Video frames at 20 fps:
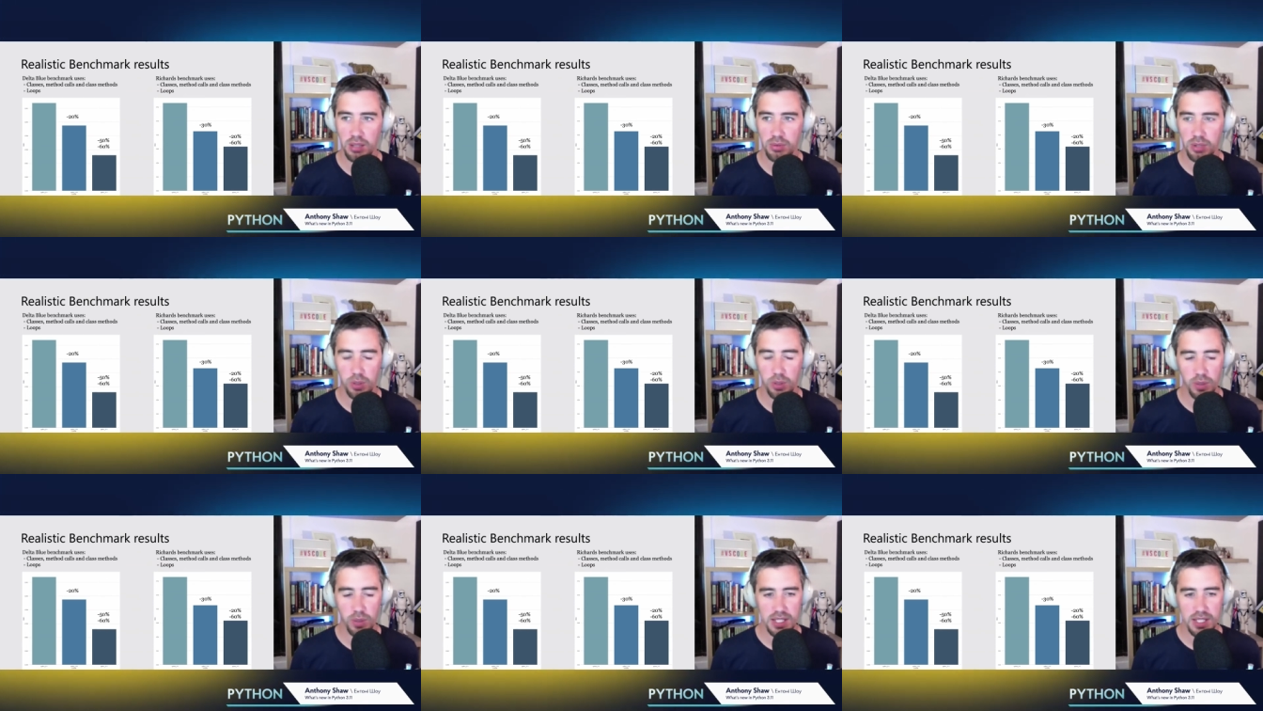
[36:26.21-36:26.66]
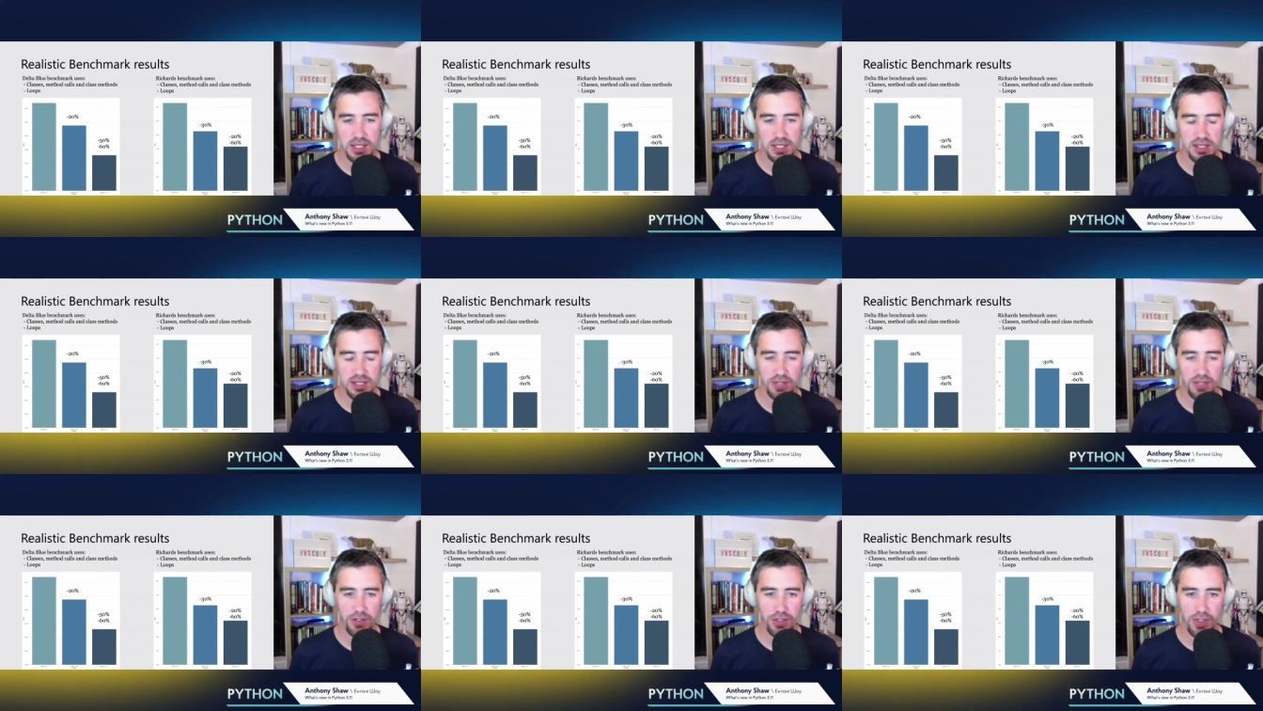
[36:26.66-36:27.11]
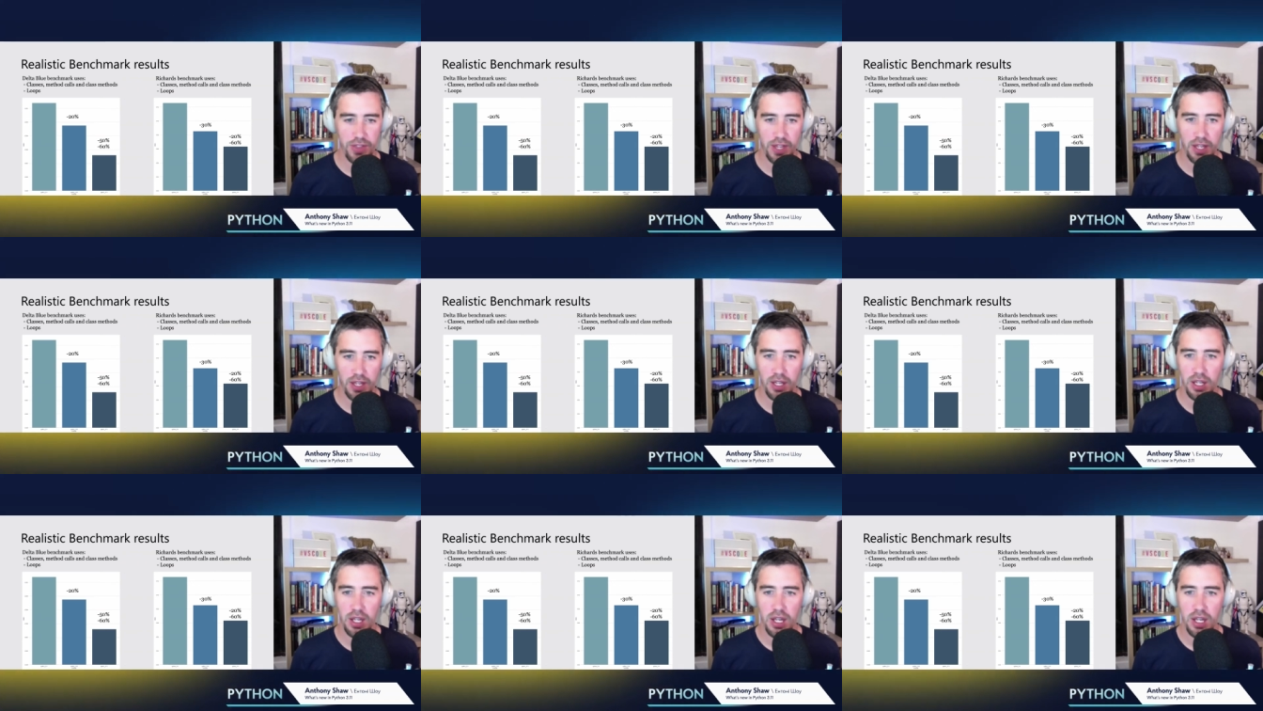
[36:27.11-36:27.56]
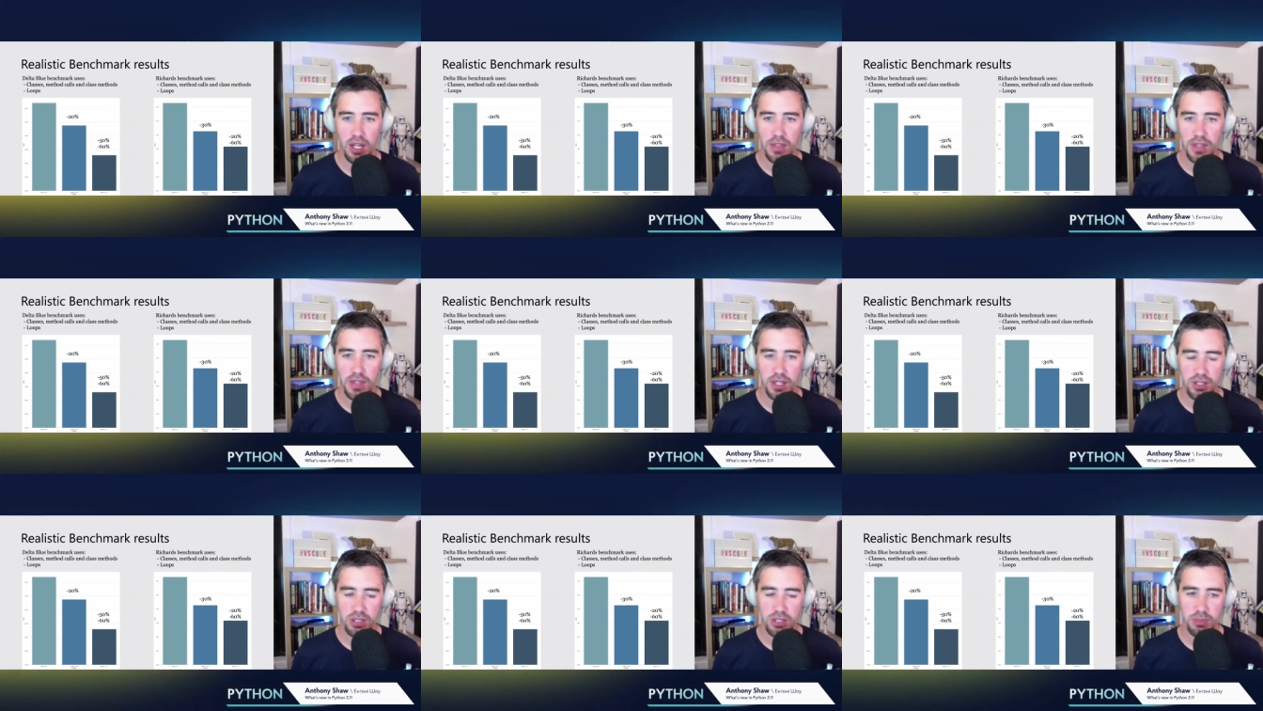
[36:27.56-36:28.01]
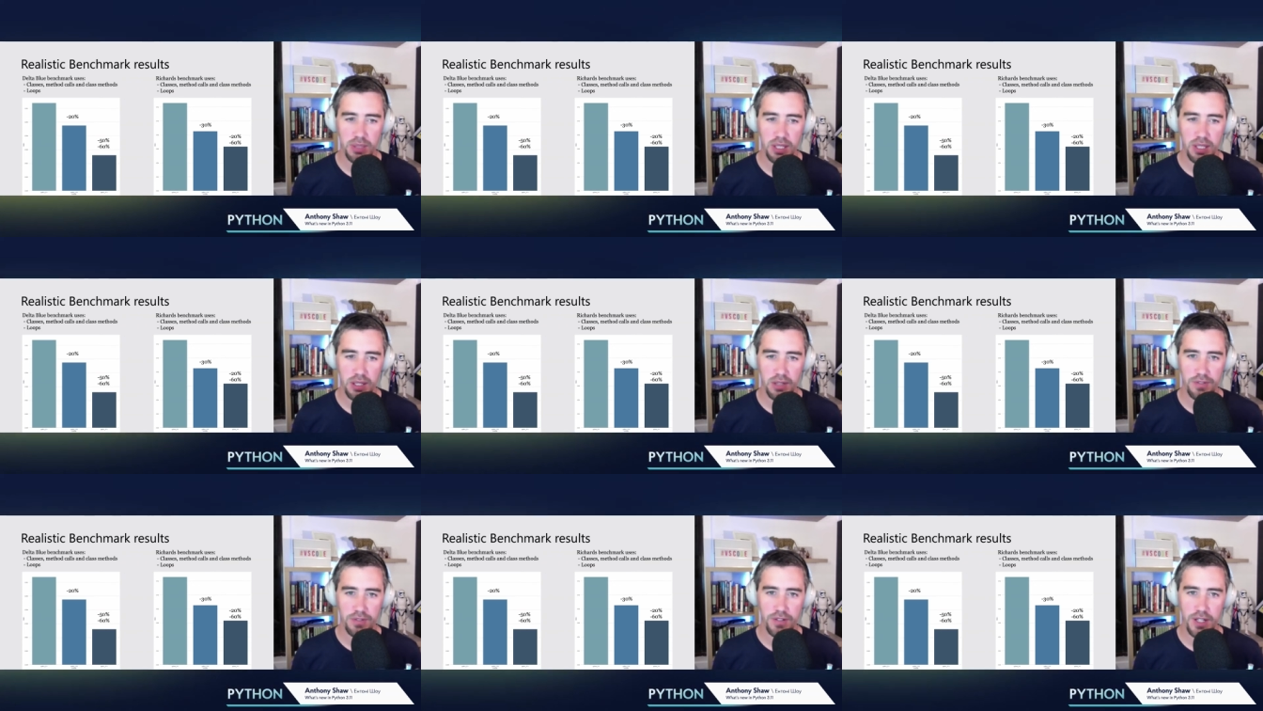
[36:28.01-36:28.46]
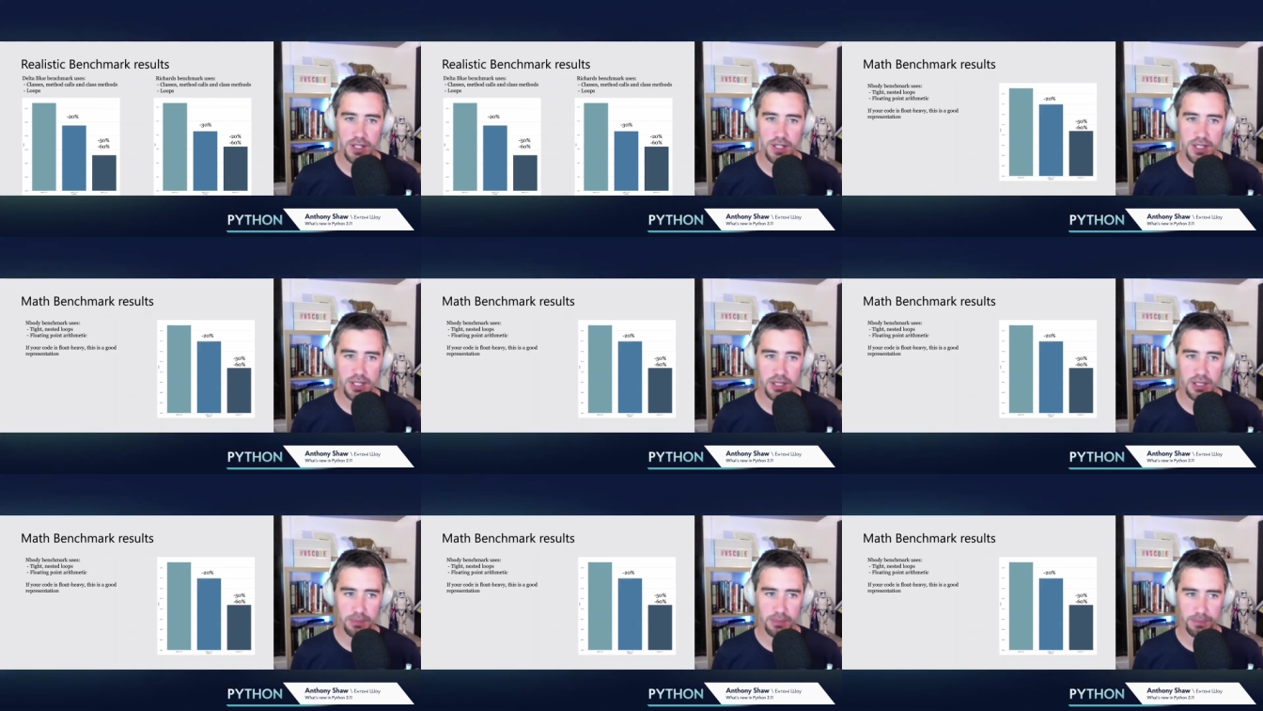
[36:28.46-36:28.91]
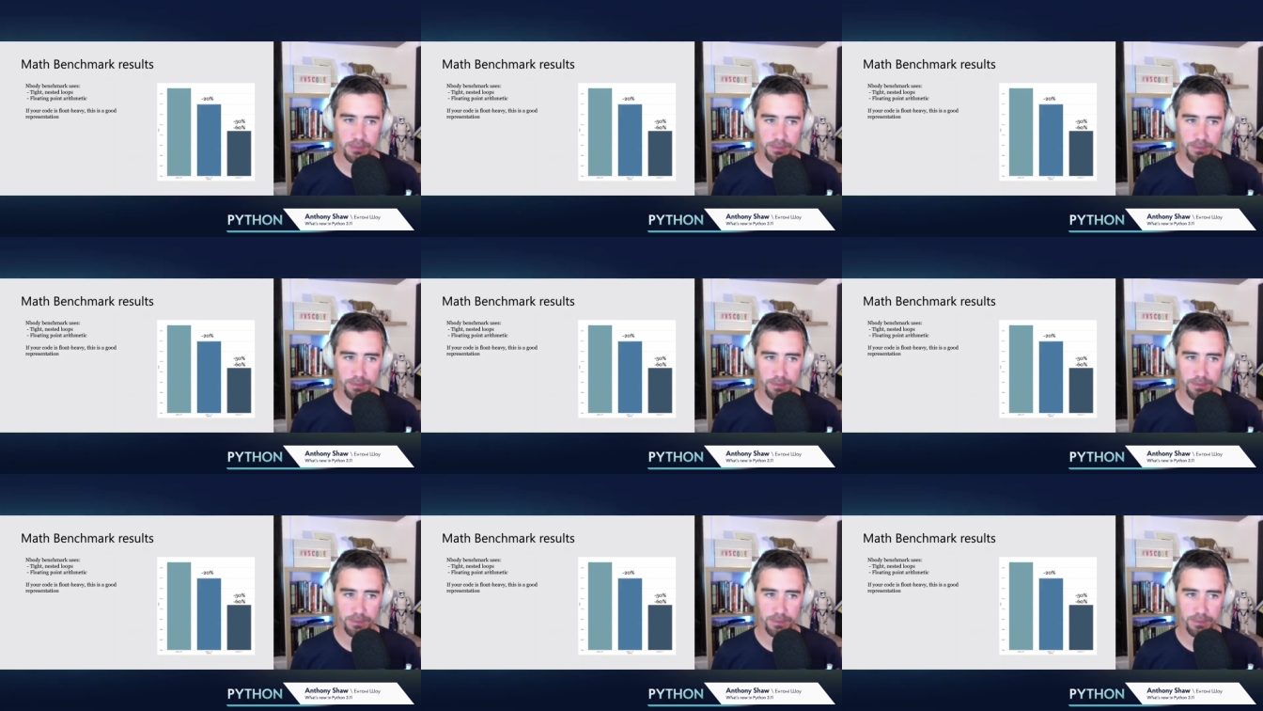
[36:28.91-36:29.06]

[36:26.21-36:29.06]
requests and stuff like that, that should be a lot faster.